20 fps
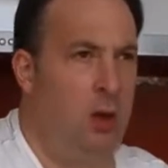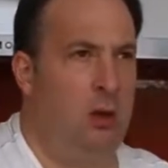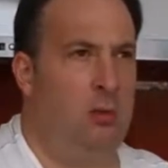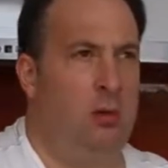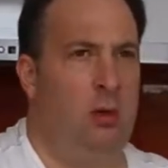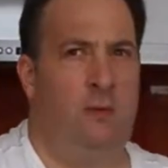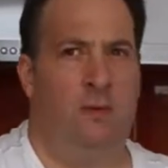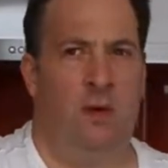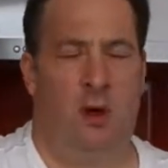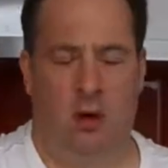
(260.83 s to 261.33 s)

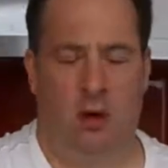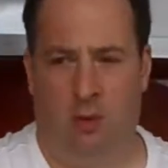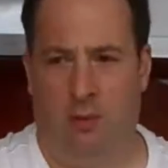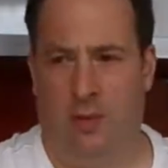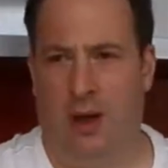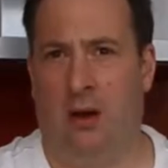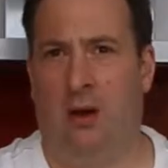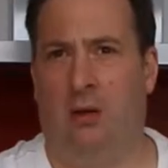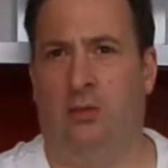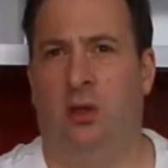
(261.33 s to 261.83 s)
The final
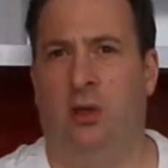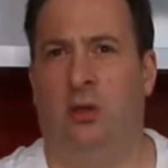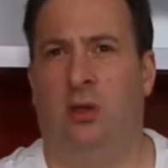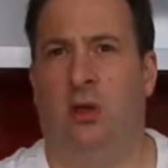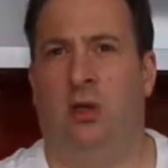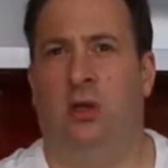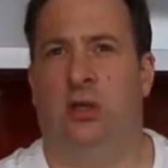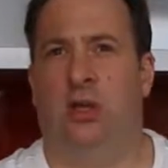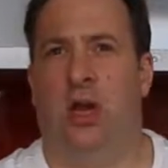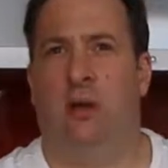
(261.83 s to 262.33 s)
amount, I'm just
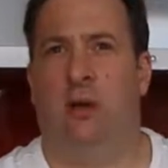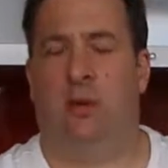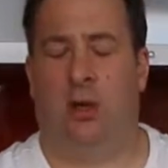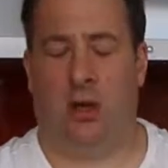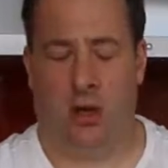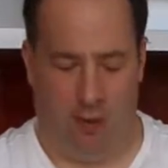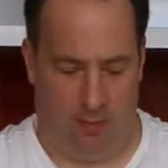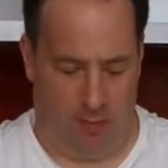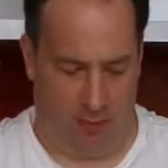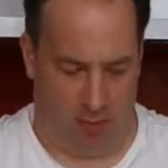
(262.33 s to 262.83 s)
going to shape a
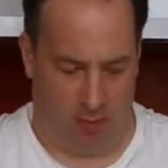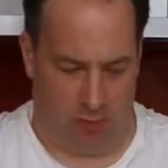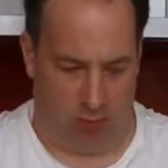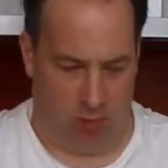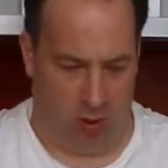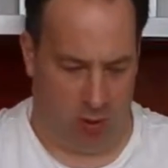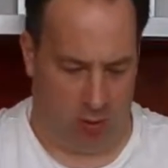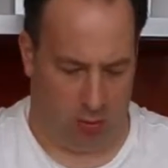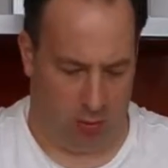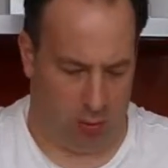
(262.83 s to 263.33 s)
couple of
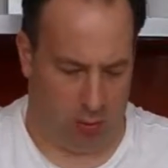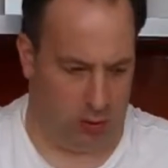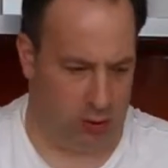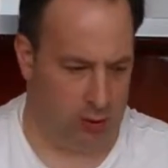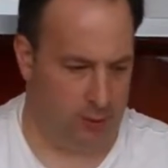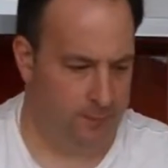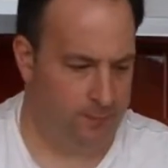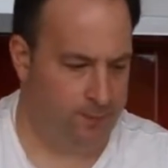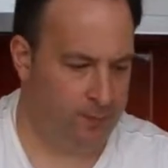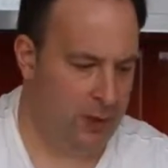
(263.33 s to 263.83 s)
rolls.
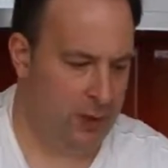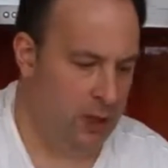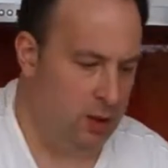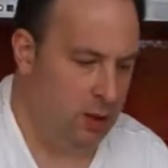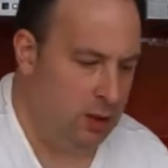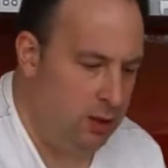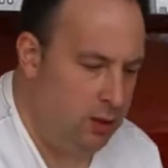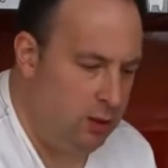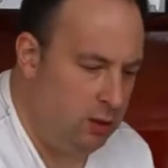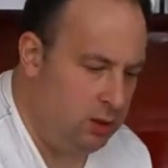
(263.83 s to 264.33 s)

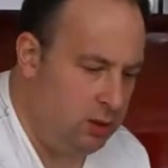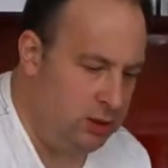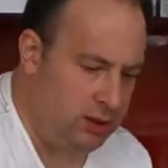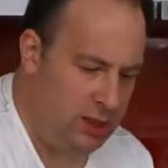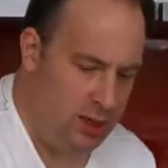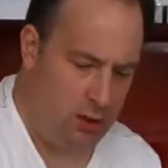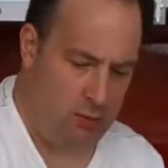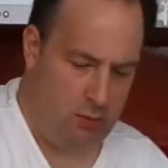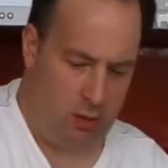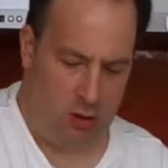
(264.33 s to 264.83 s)
Now you can
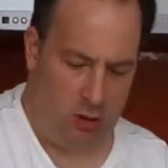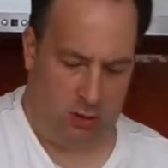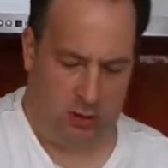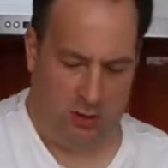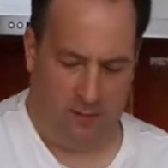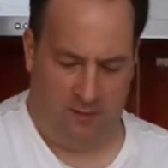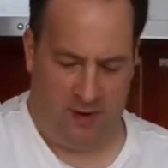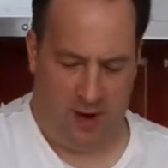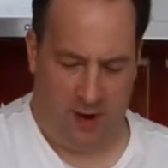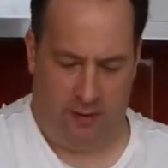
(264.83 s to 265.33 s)
scale rolls
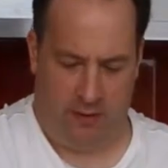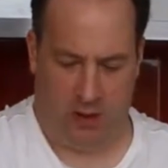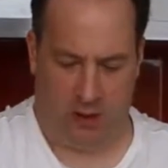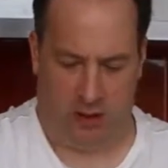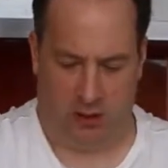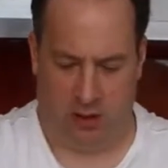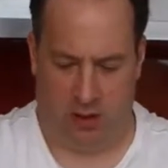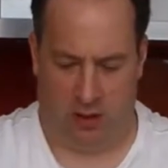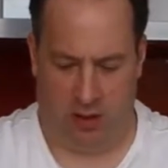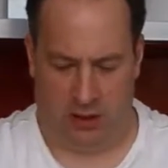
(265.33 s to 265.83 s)
at various
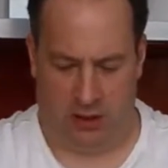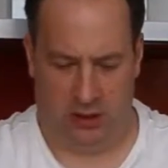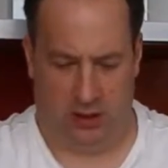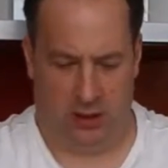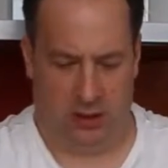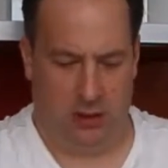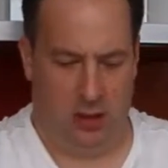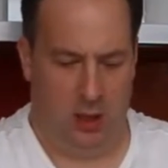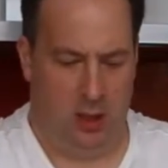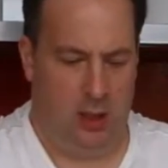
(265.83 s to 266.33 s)
sizes.